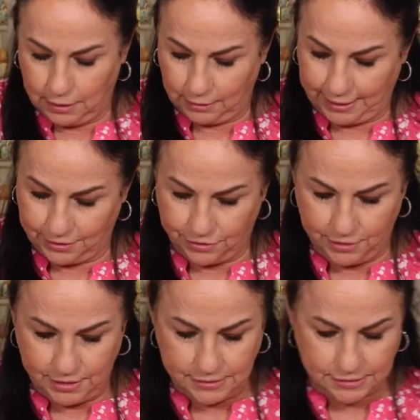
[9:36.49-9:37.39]
like
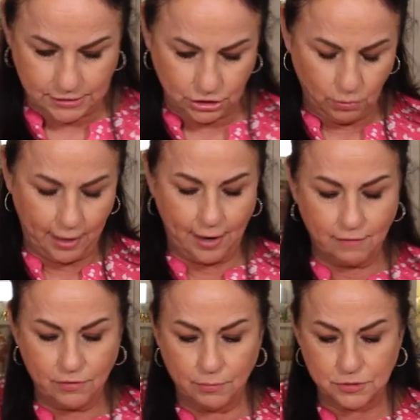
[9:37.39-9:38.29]
this, you
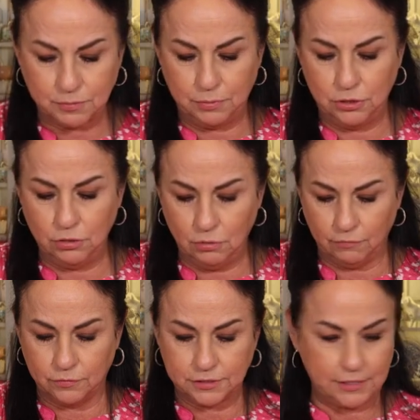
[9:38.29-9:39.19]
have the most
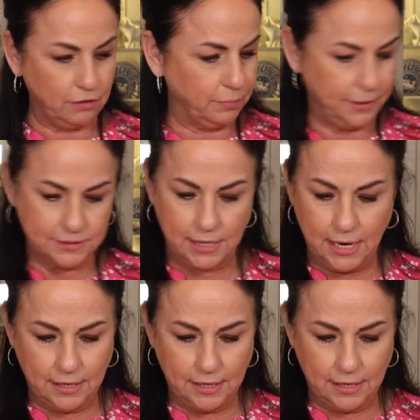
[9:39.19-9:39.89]
beautiful centerpiece.